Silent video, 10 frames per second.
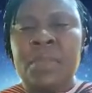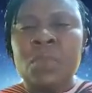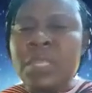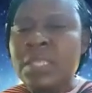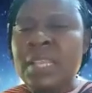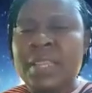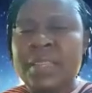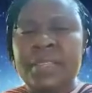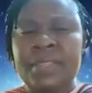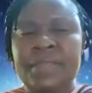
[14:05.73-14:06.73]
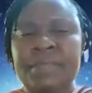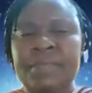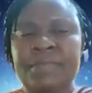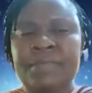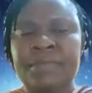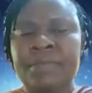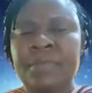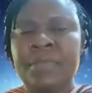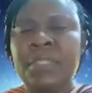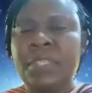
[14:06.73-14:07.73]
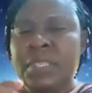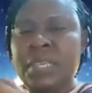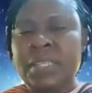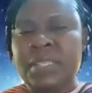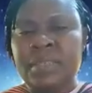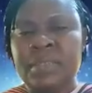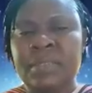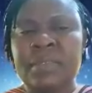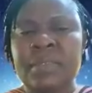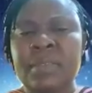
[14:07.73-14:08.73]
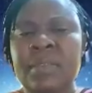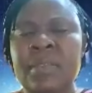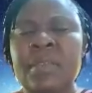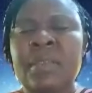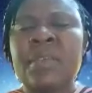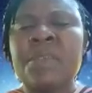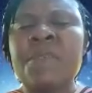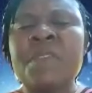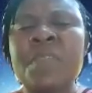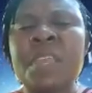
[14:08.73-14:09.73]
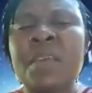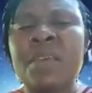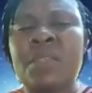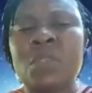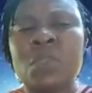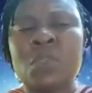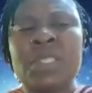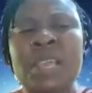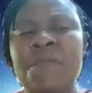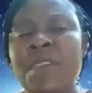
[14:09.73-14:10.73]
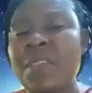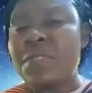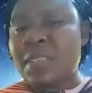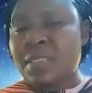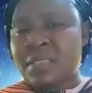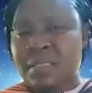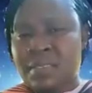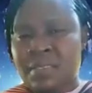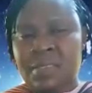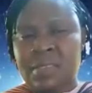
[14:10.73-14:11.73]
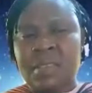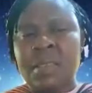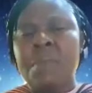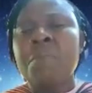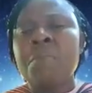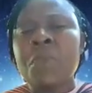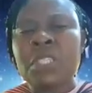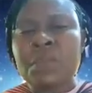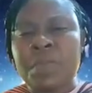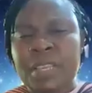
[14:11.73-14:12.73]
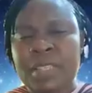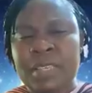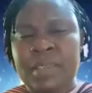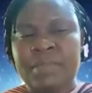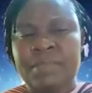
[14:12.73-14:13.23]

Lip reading: 2019, she said that females use their five senses much better,